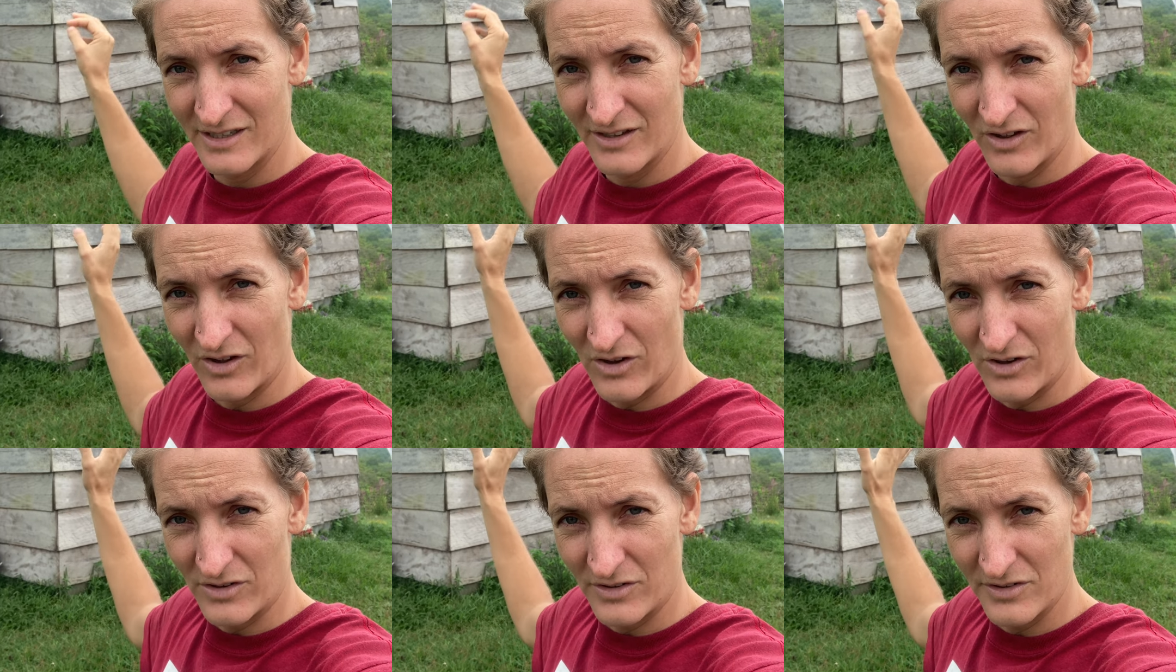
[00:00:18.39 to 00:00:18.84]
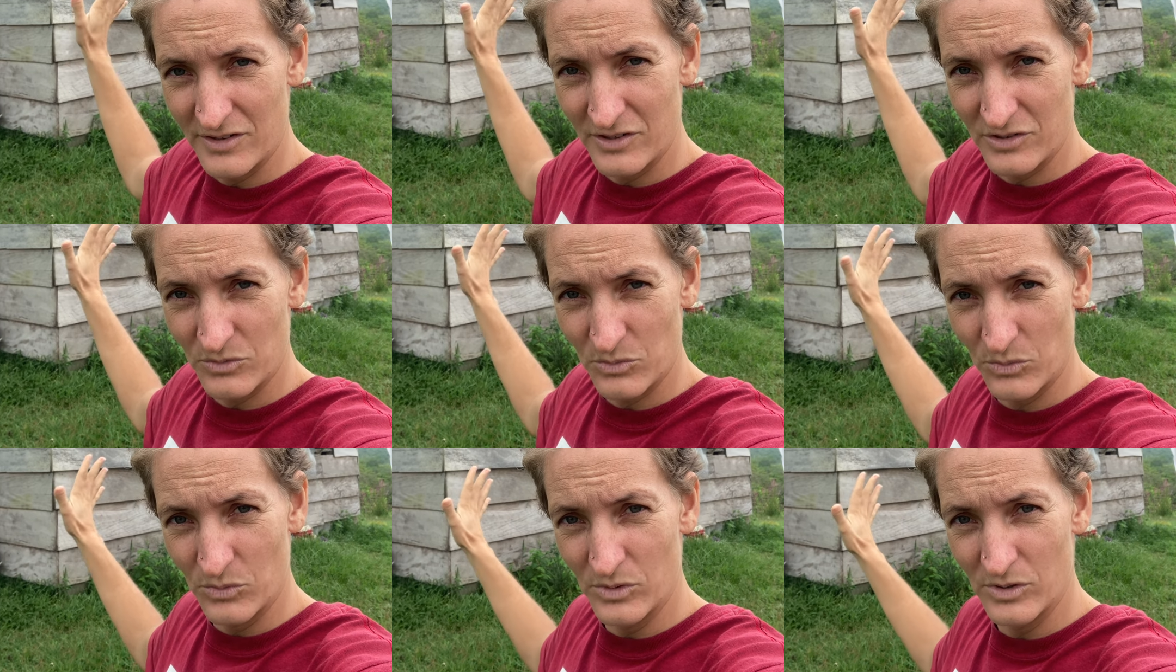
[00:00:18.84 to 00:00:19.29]
All this
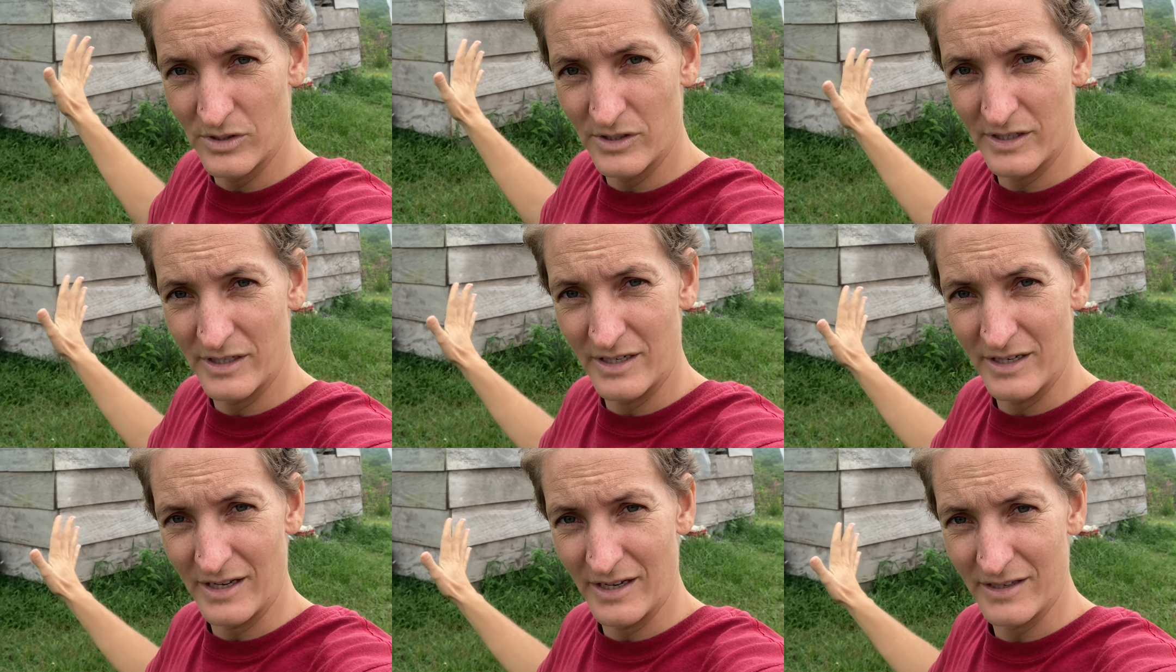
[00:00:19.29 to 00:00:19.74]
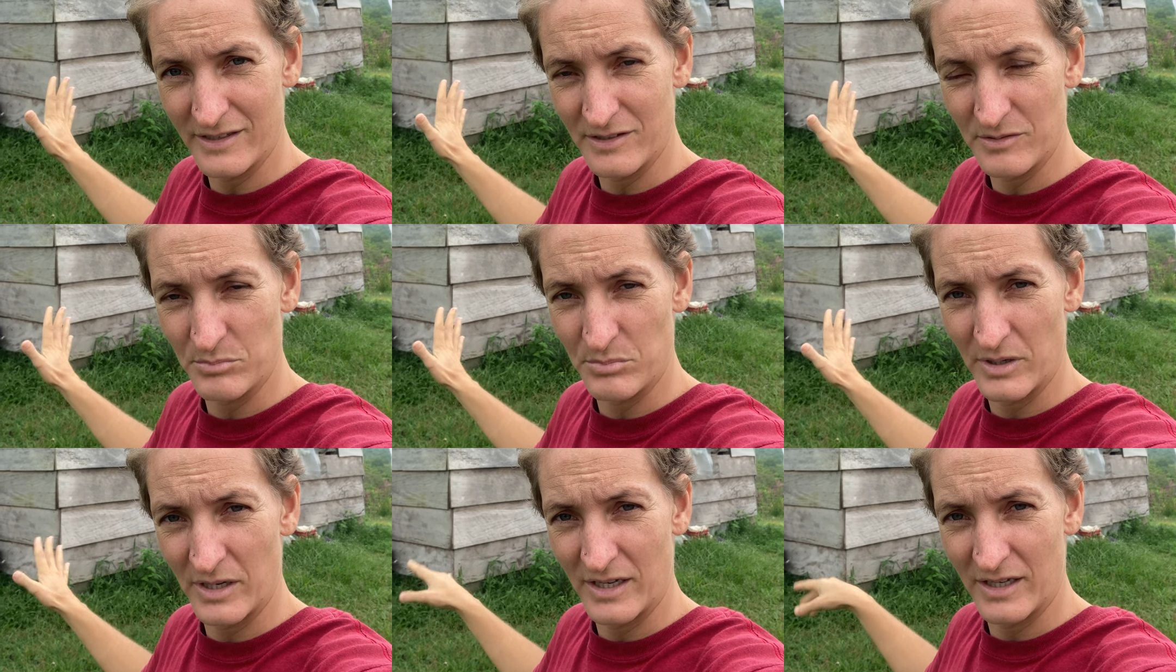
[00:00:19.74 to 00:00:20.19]
wood has
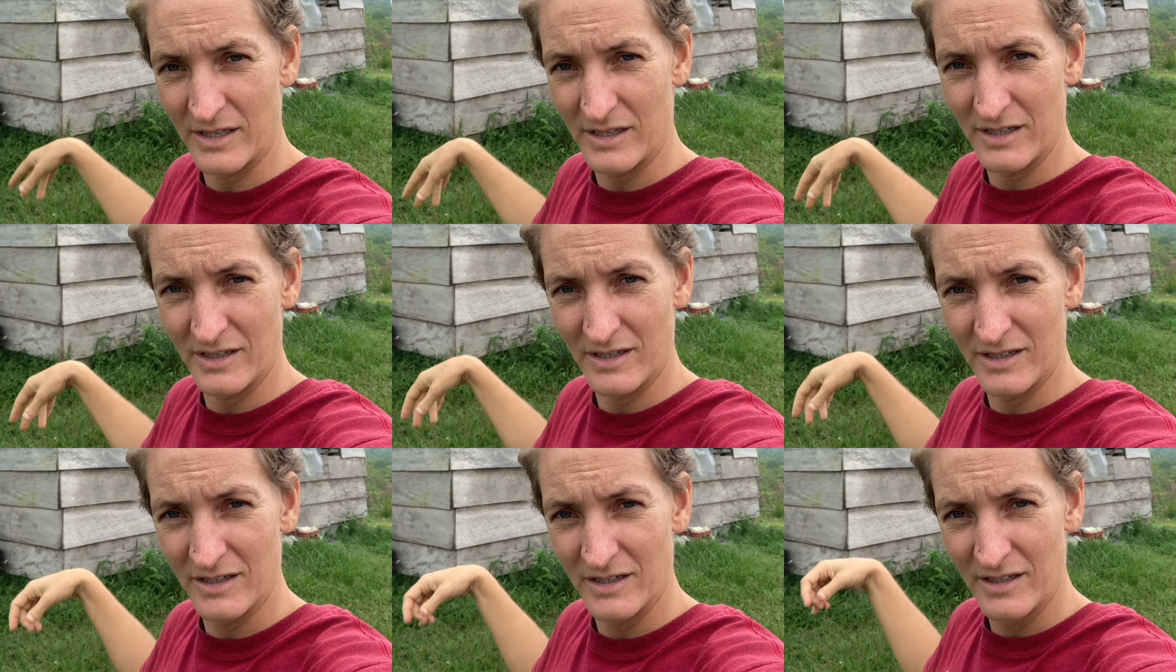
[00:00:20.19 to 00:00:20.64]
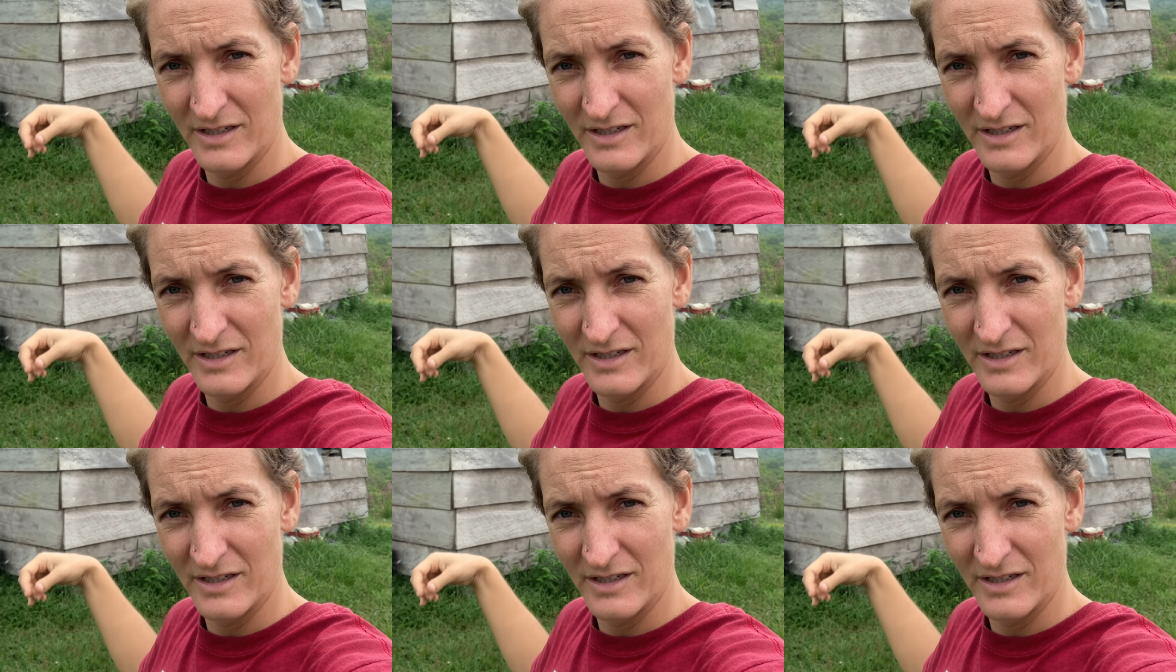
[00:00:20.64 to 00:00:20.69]
been